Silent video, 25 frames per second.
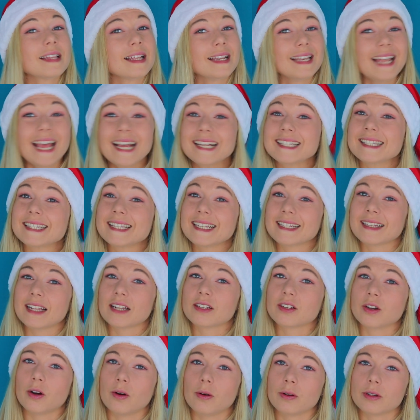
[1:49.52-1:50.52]
next thing that
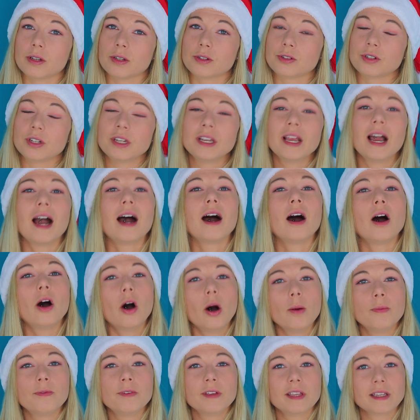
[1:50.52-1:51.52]
go on a tree are
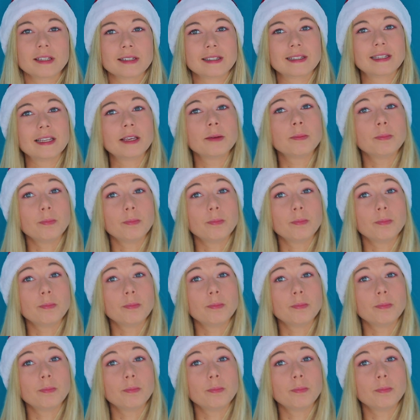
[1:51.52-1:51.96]
obviously